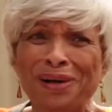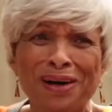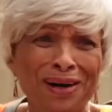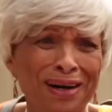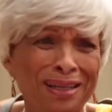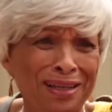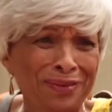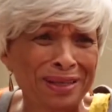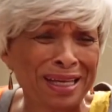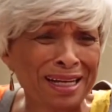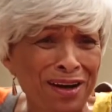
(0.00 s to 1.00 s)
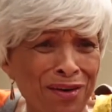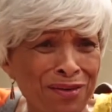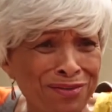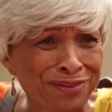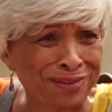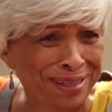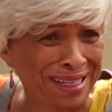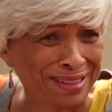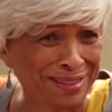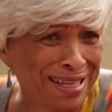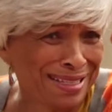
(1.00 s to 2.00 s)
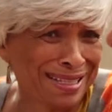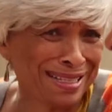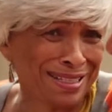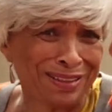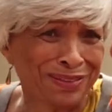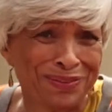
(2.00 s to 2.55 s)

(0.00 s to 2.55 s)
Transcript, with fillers: you have to be replaced. You know, at my age,